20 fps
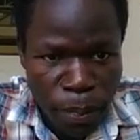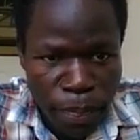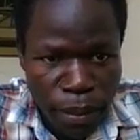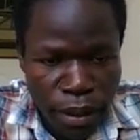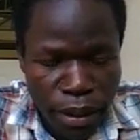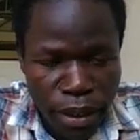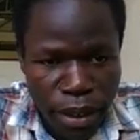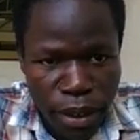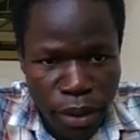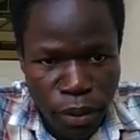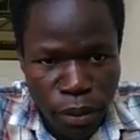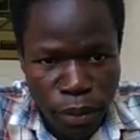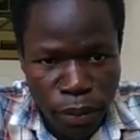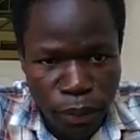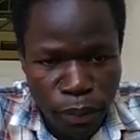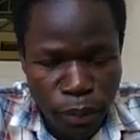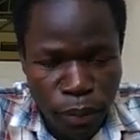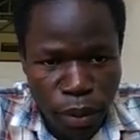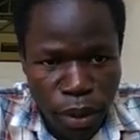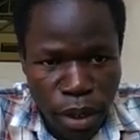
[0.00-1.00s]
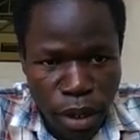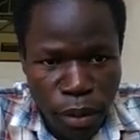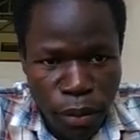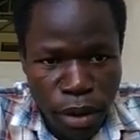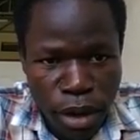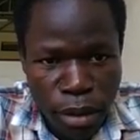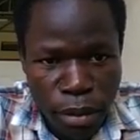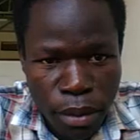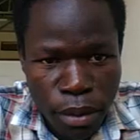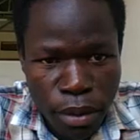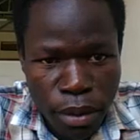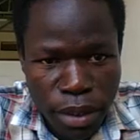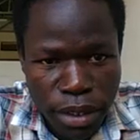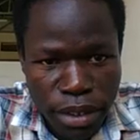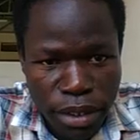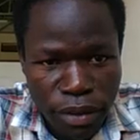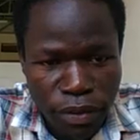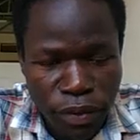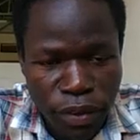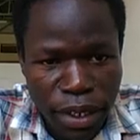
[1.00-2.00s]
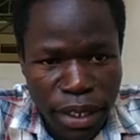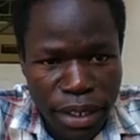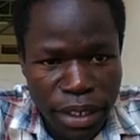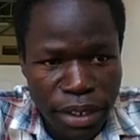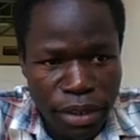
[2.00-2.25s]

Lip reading: Now a workbook is a file that